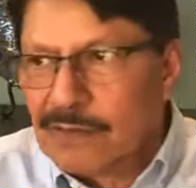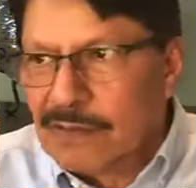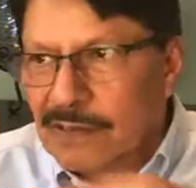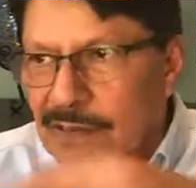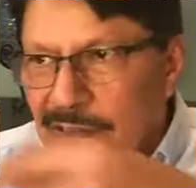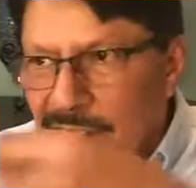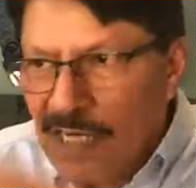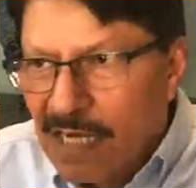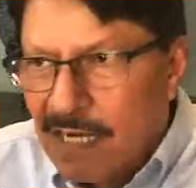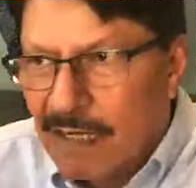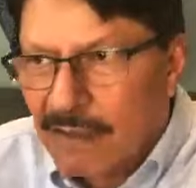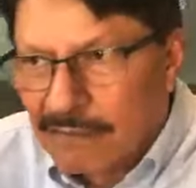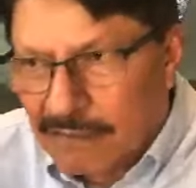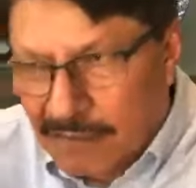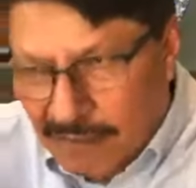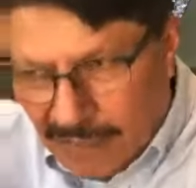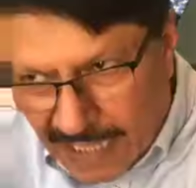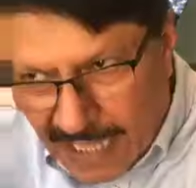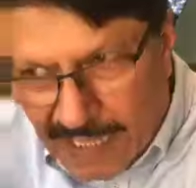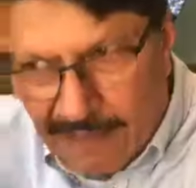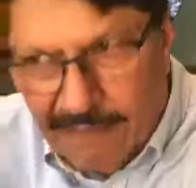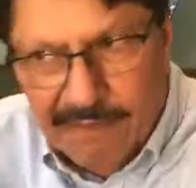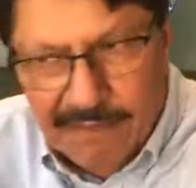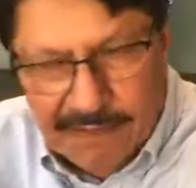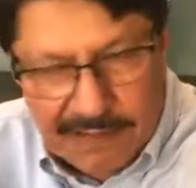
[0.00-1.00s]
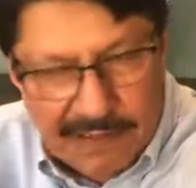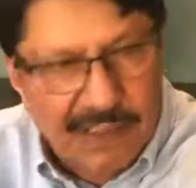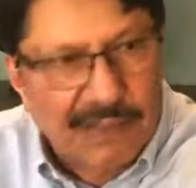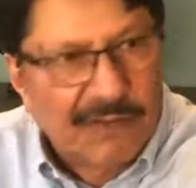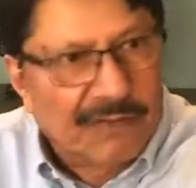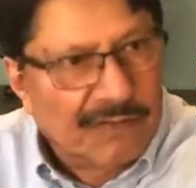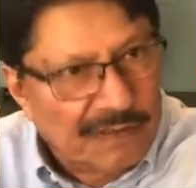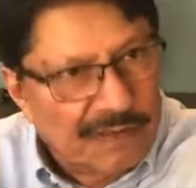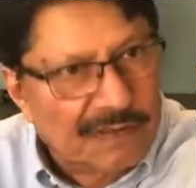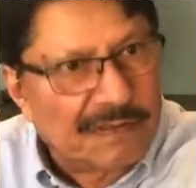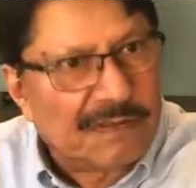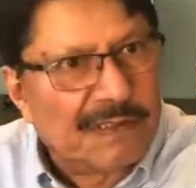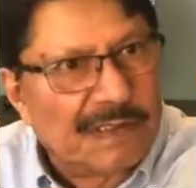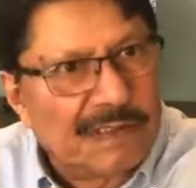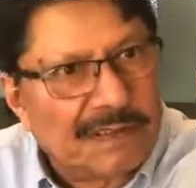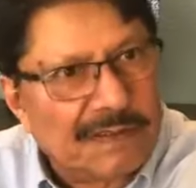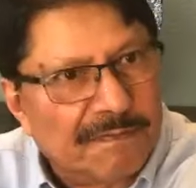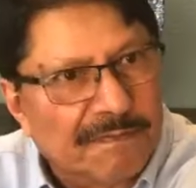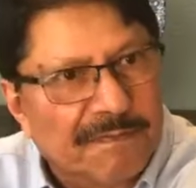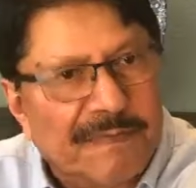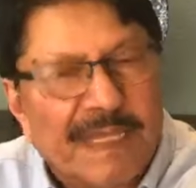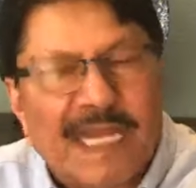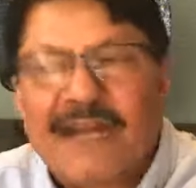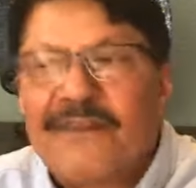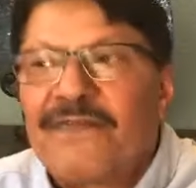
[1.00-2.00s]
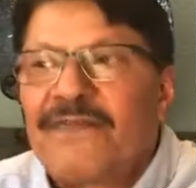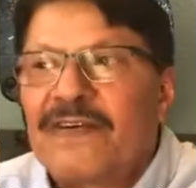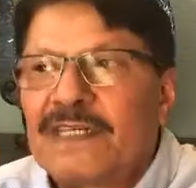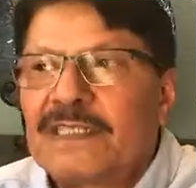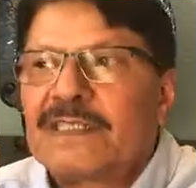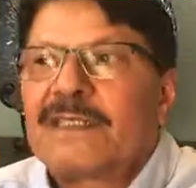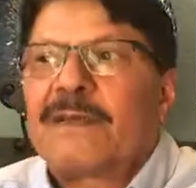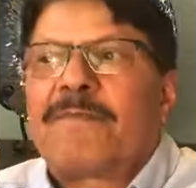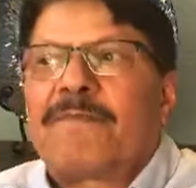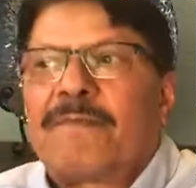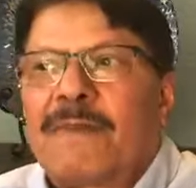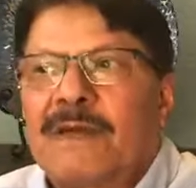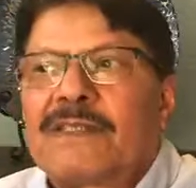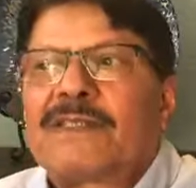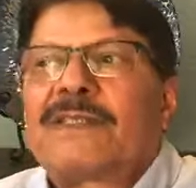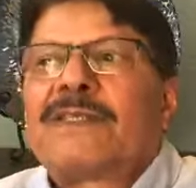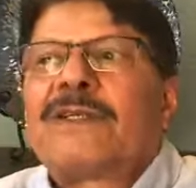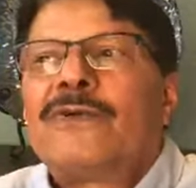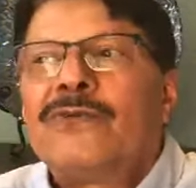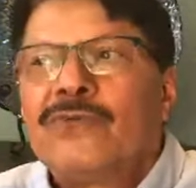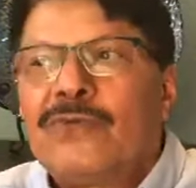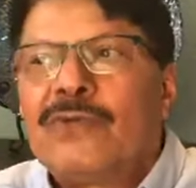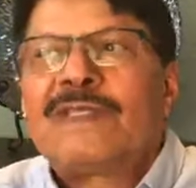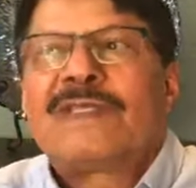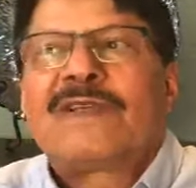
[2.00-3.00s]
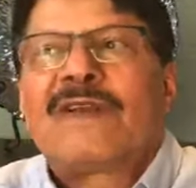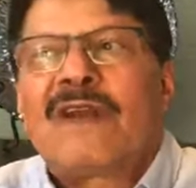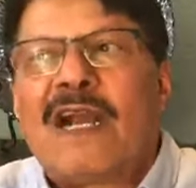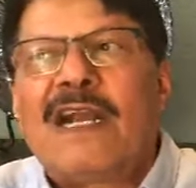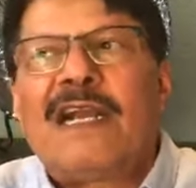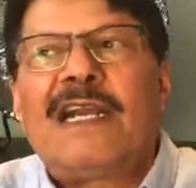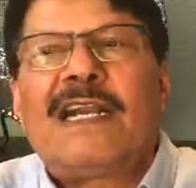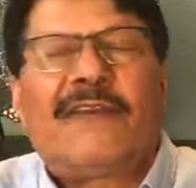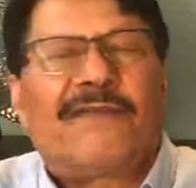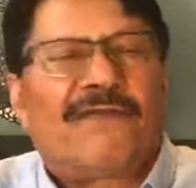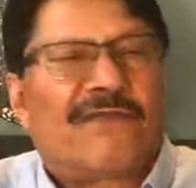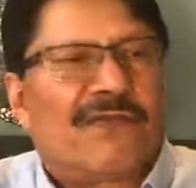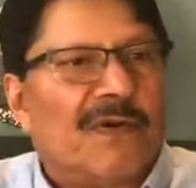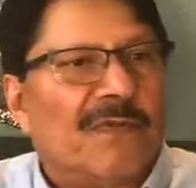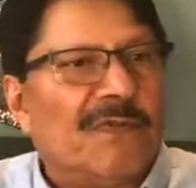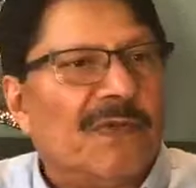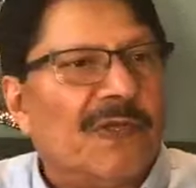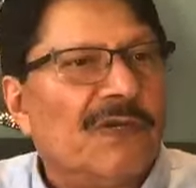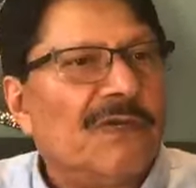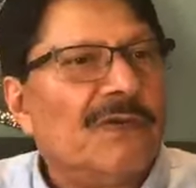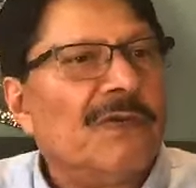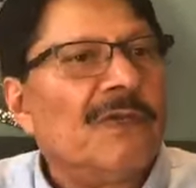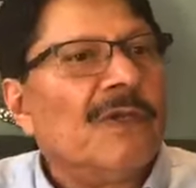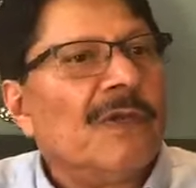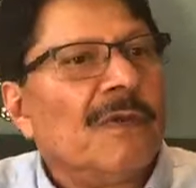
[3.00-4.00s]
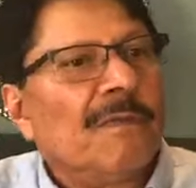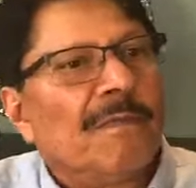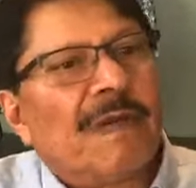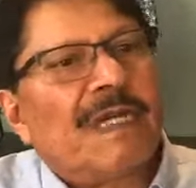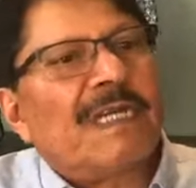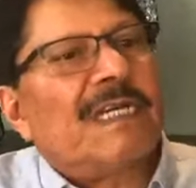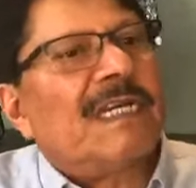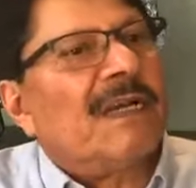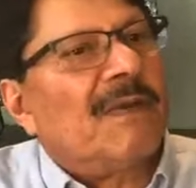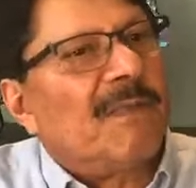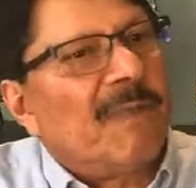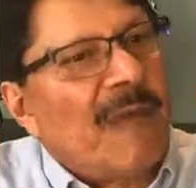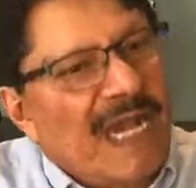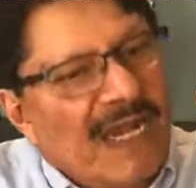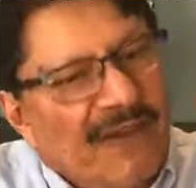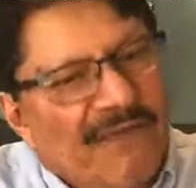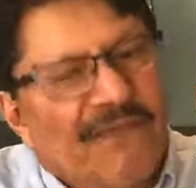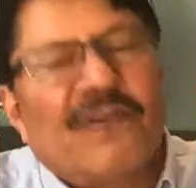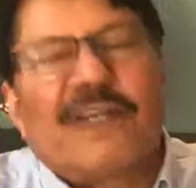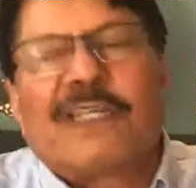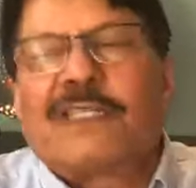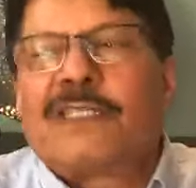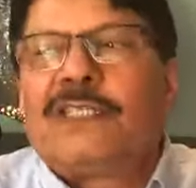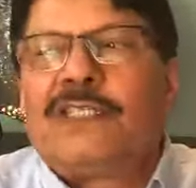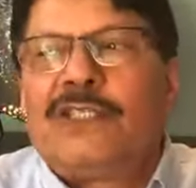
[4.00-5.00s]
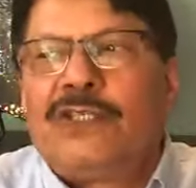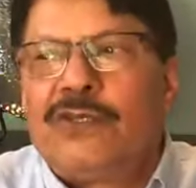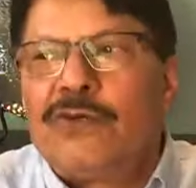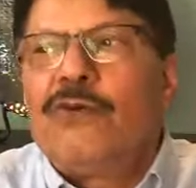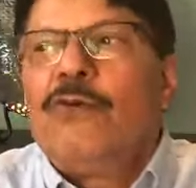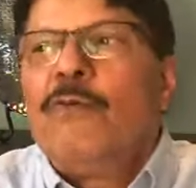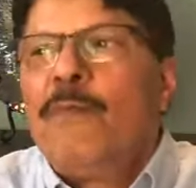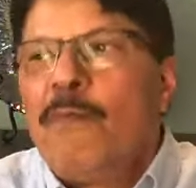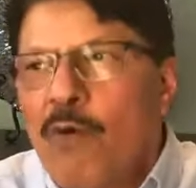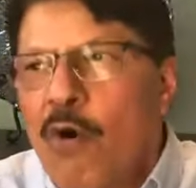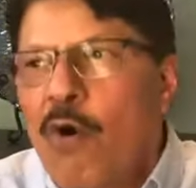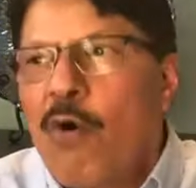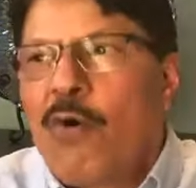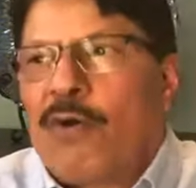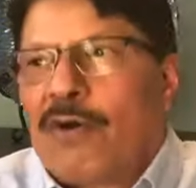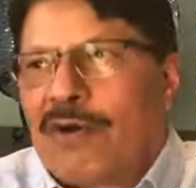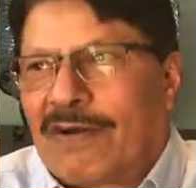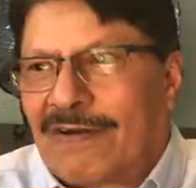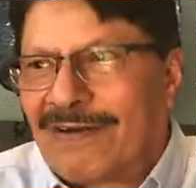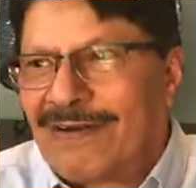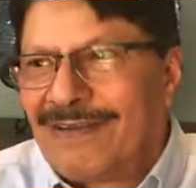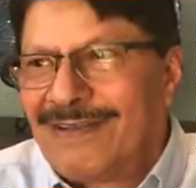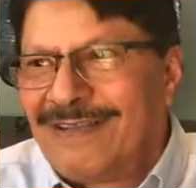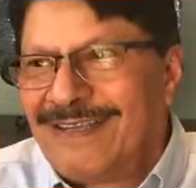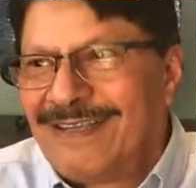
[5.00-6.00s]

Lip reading: That, it benefits the person who is learning from you, but it benefits you more.